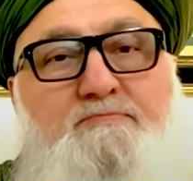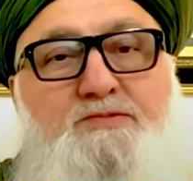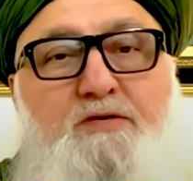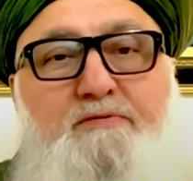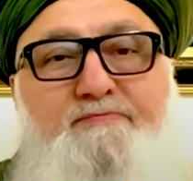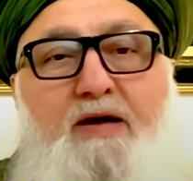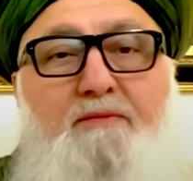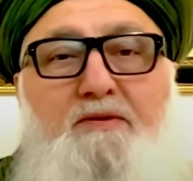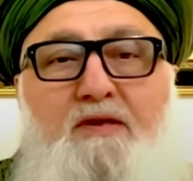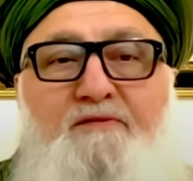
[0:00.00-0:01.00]

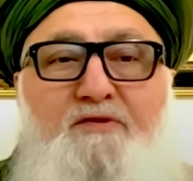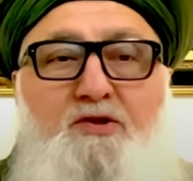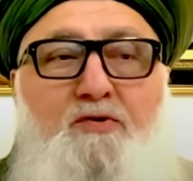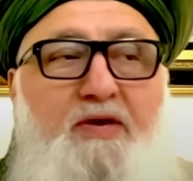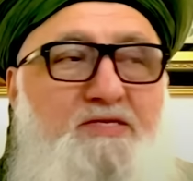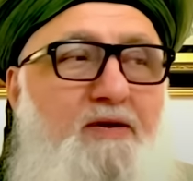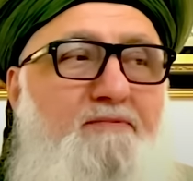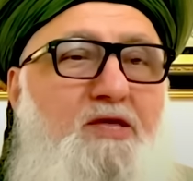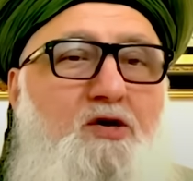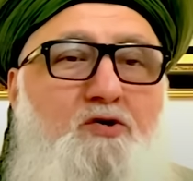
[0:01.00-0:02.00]
alhamdulillah if you're doing
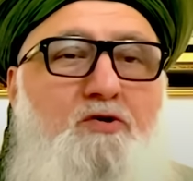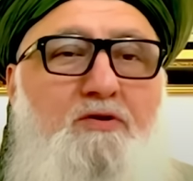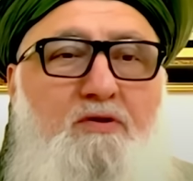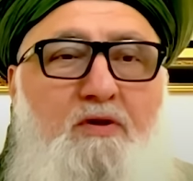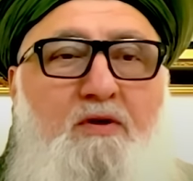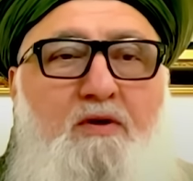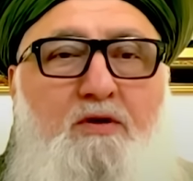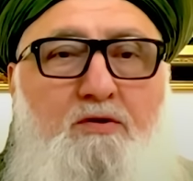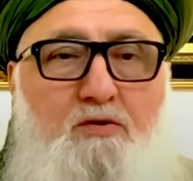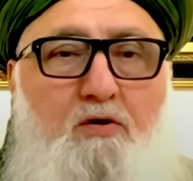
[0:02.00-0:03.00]
something good
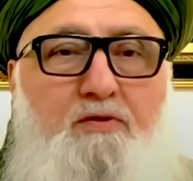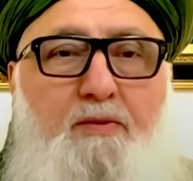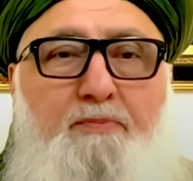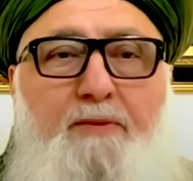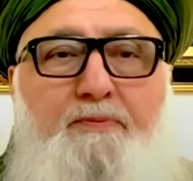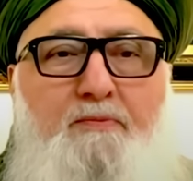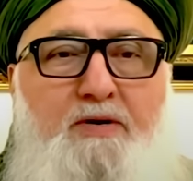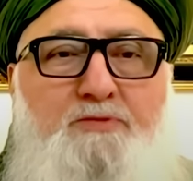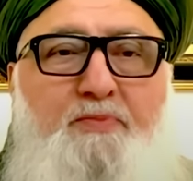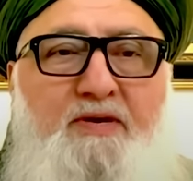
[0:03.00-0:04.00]
you know that people
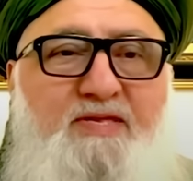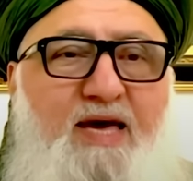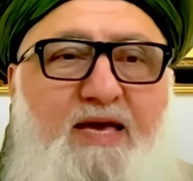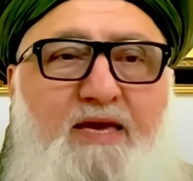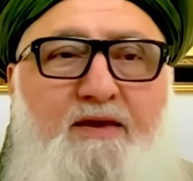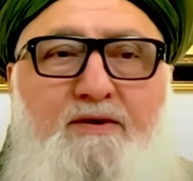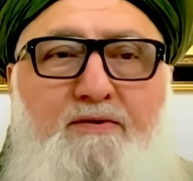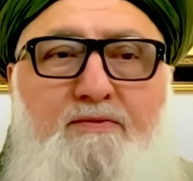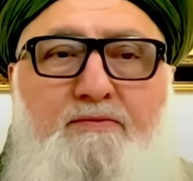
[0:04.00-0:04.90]
must be attacking you.